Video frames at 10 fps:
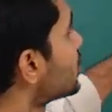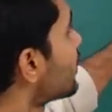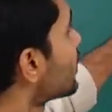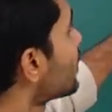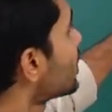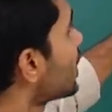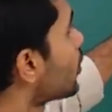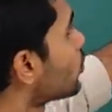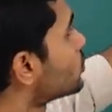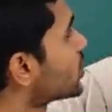they have given an
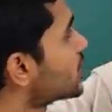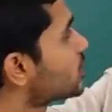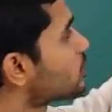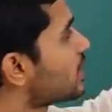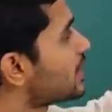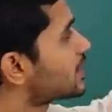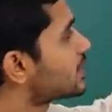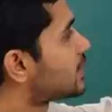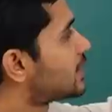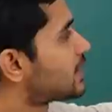object is placed
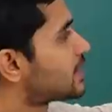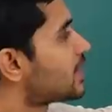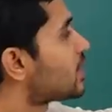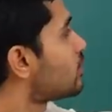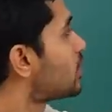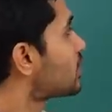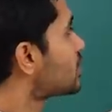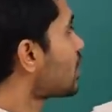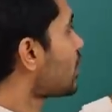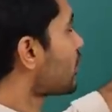30
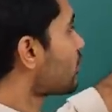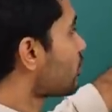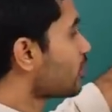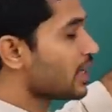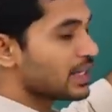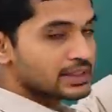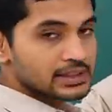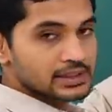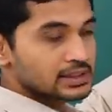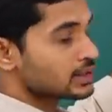centimeters away from a
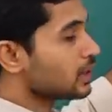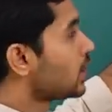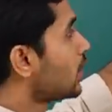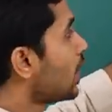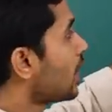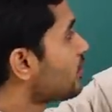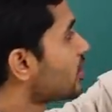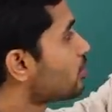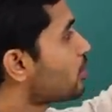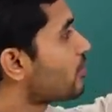lens
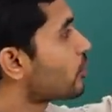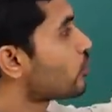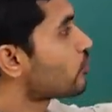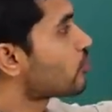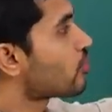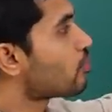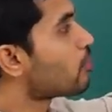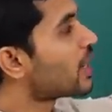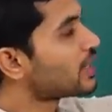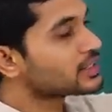having a power of
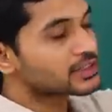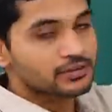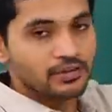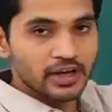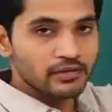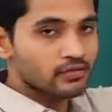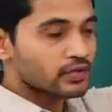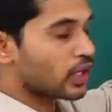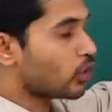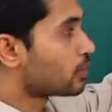minus
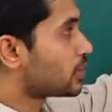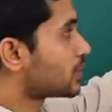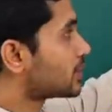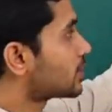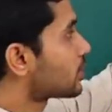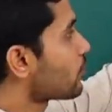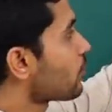5 diopters.